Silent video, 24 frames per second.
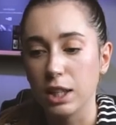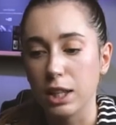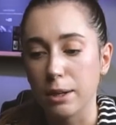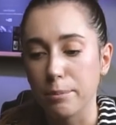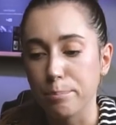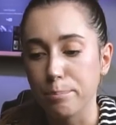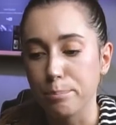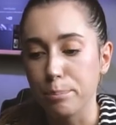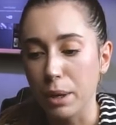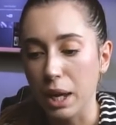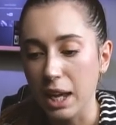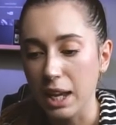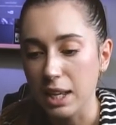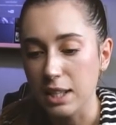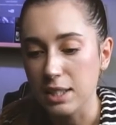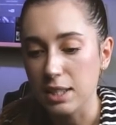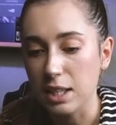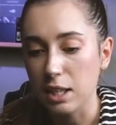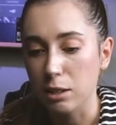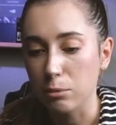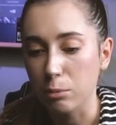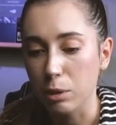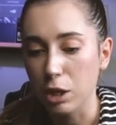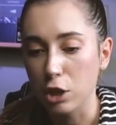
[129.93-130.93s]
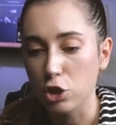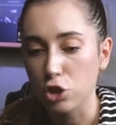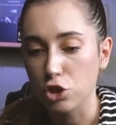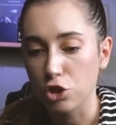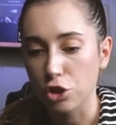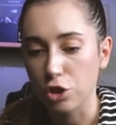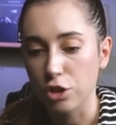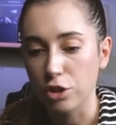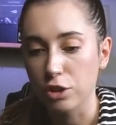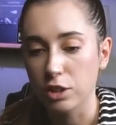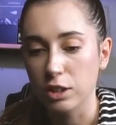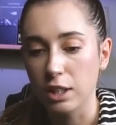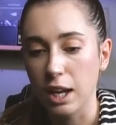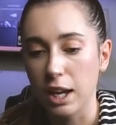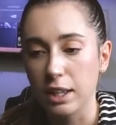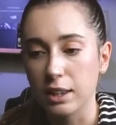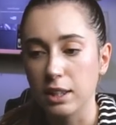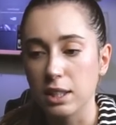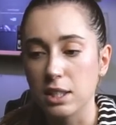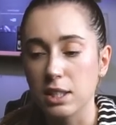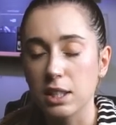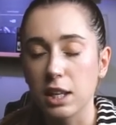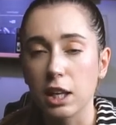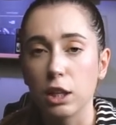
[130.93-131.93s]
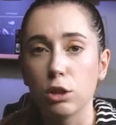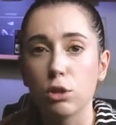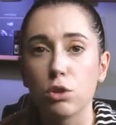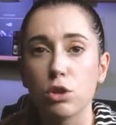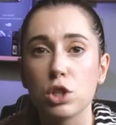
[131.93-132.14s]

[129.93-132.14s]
that base and make sure that the skin